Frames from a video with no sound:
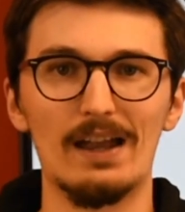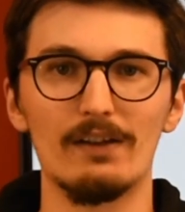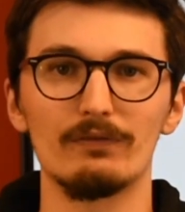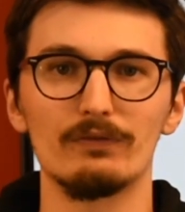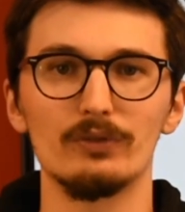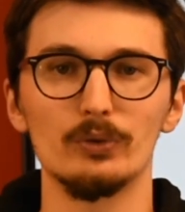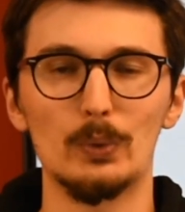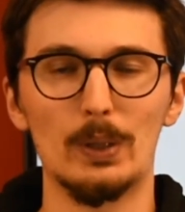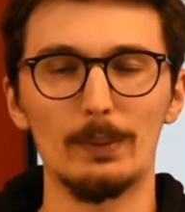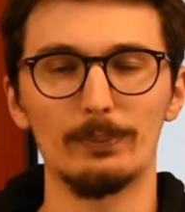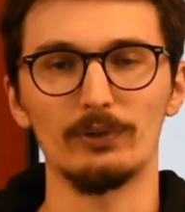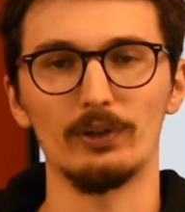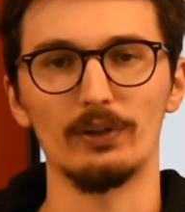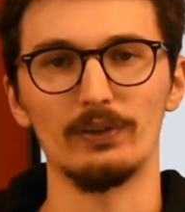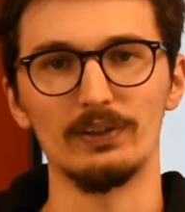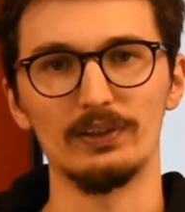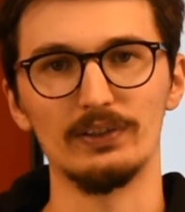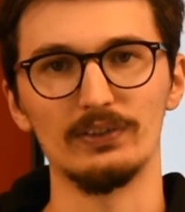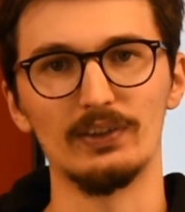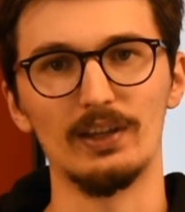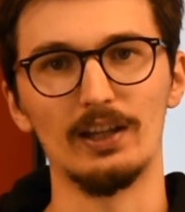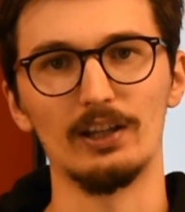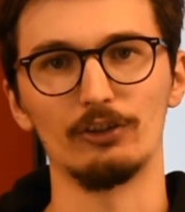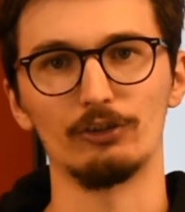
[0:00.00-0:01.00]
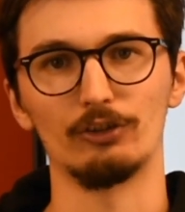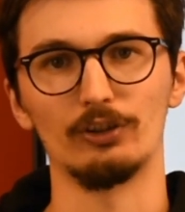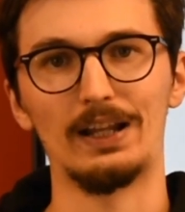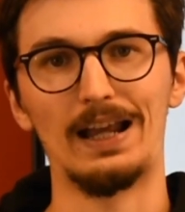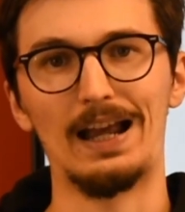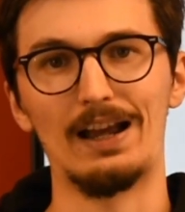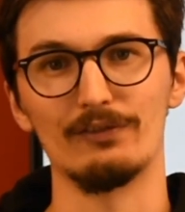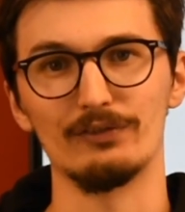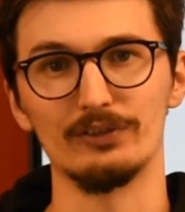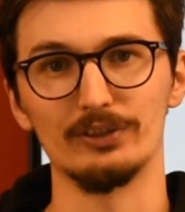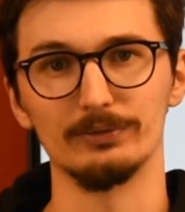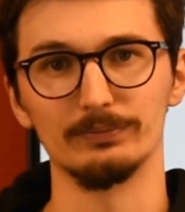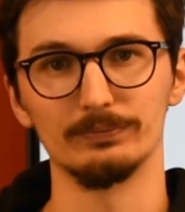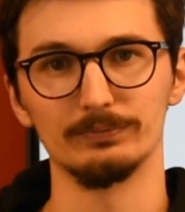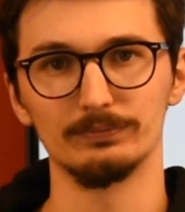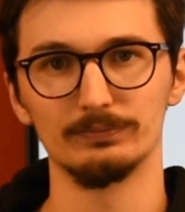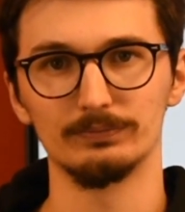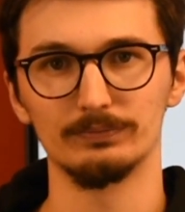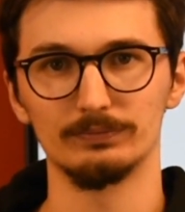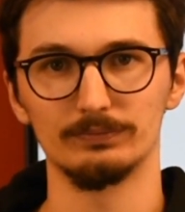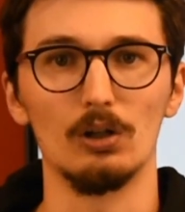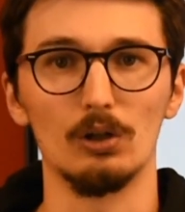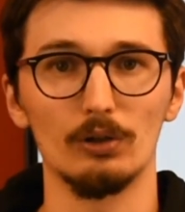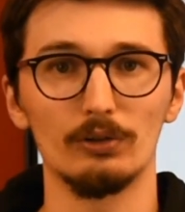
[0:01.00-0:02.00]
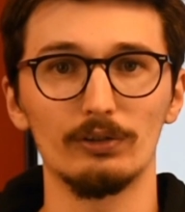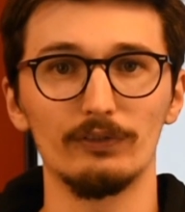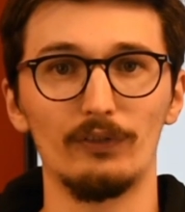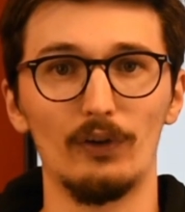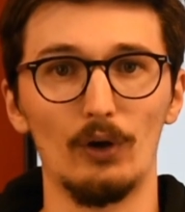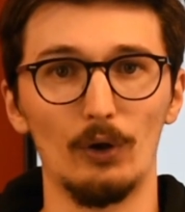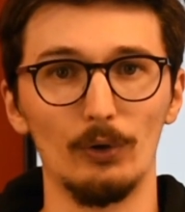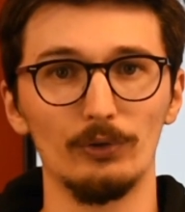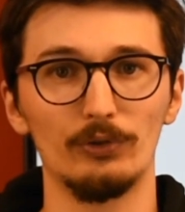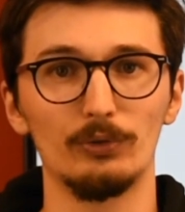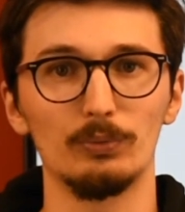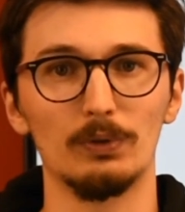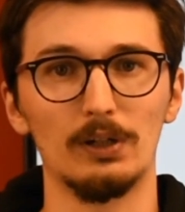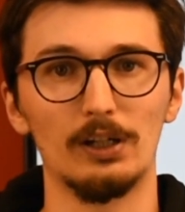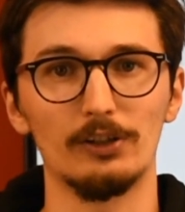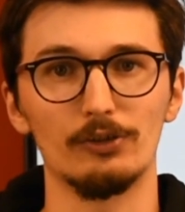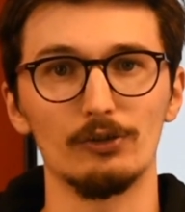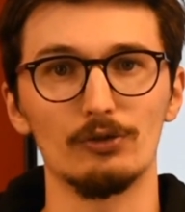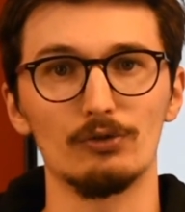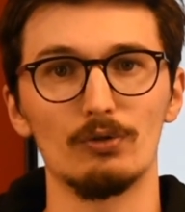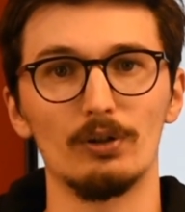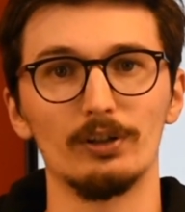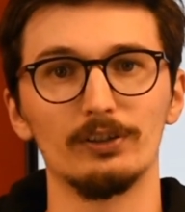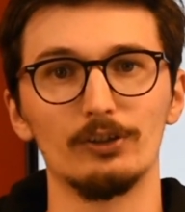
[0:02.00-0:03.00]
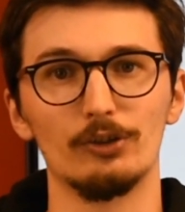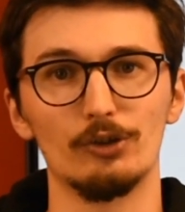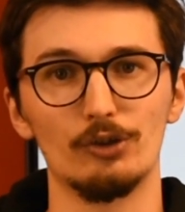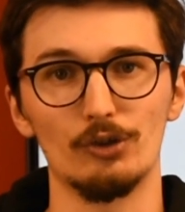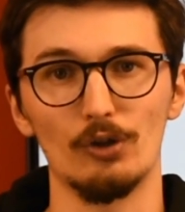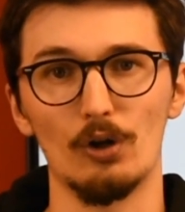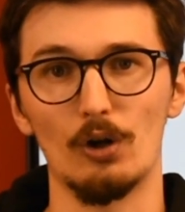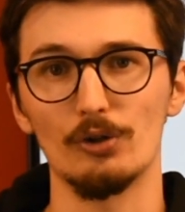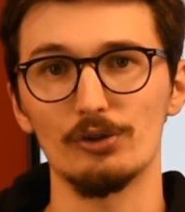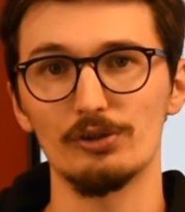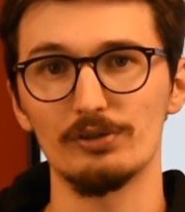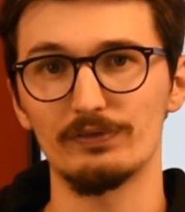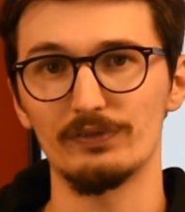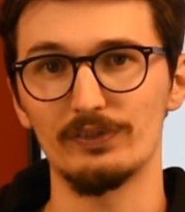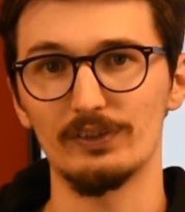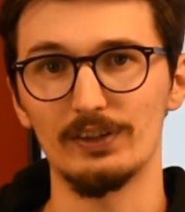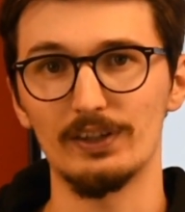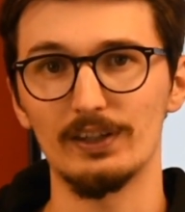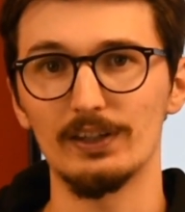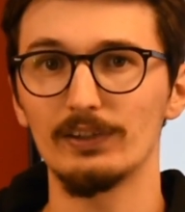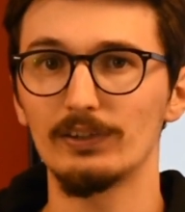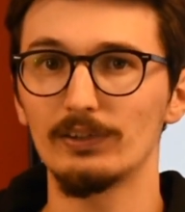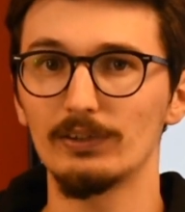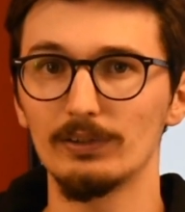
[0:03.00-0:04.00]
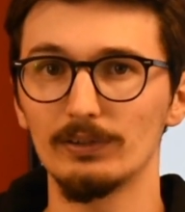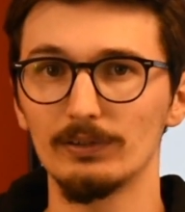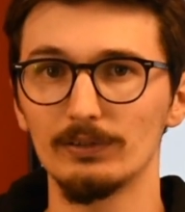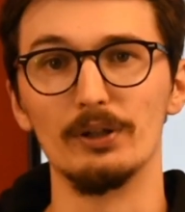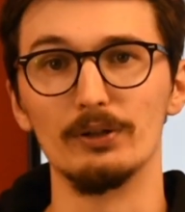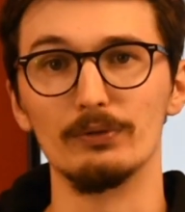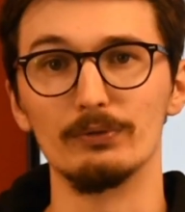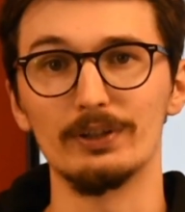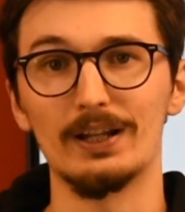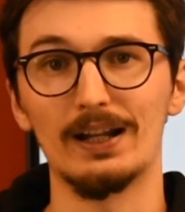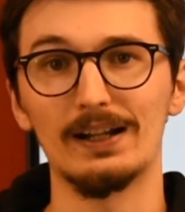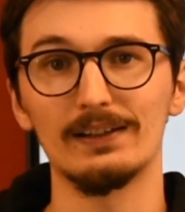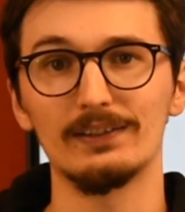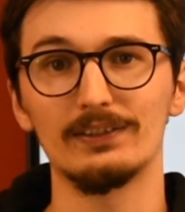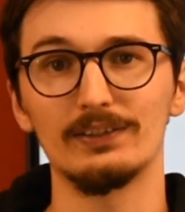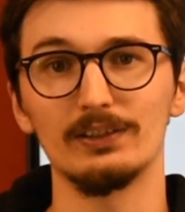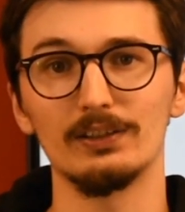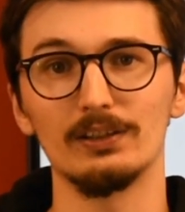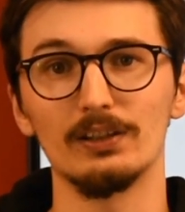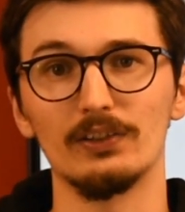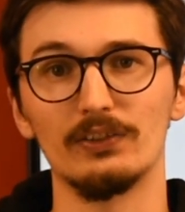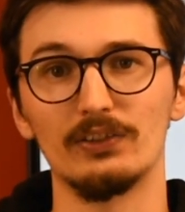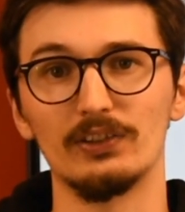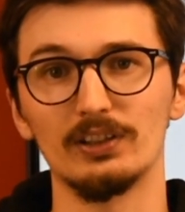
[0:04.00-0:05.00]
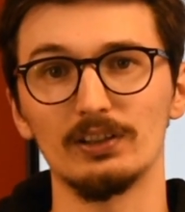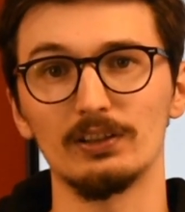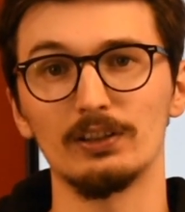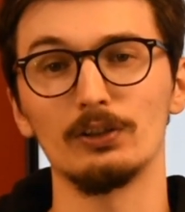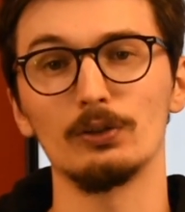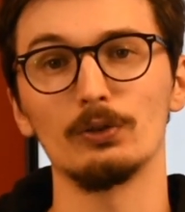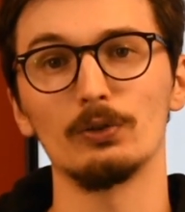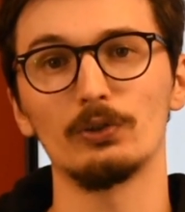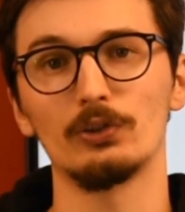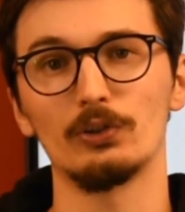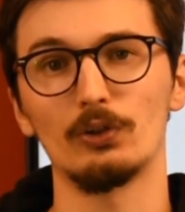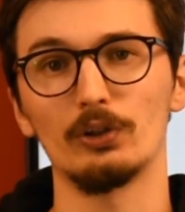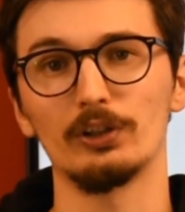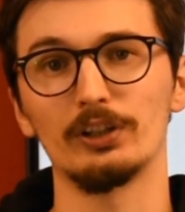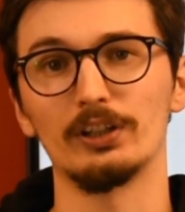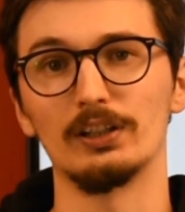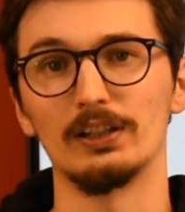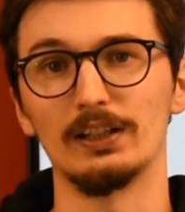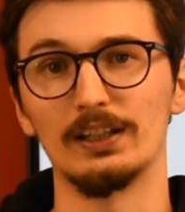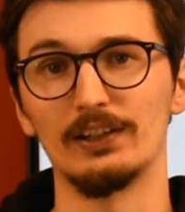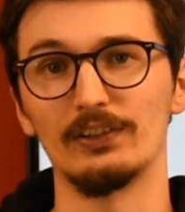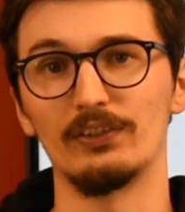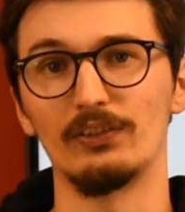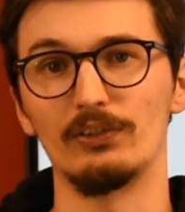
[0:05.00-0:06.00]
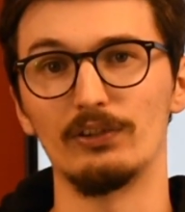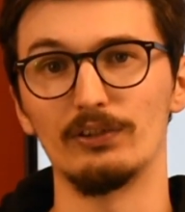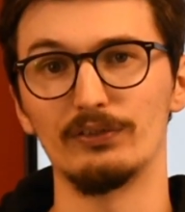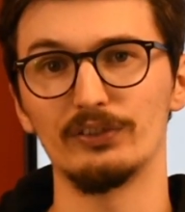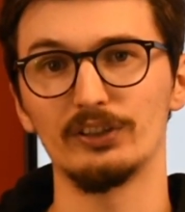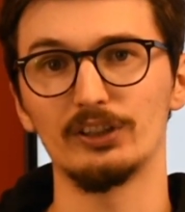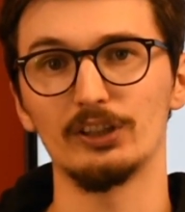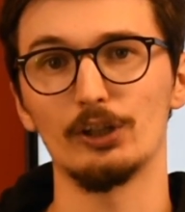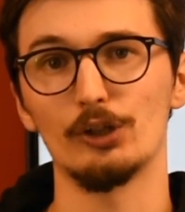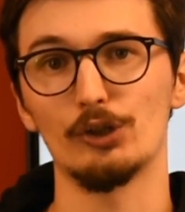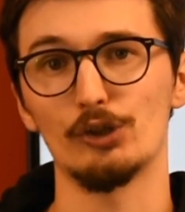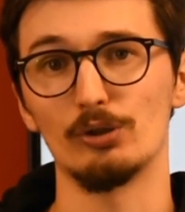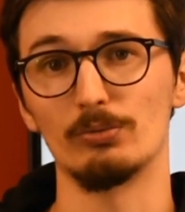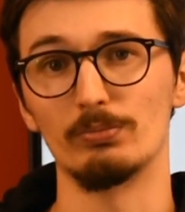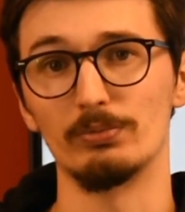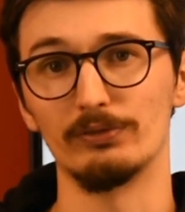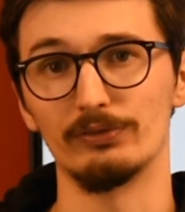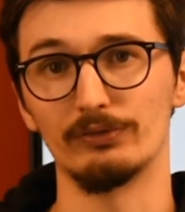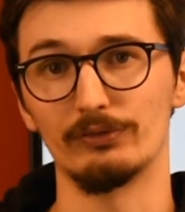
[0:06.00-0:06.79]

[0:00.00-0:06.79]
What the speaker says: every website these days should have it. A lot of hosts will actually try to charge you for this, but in reality, a secure socket layer certificate should be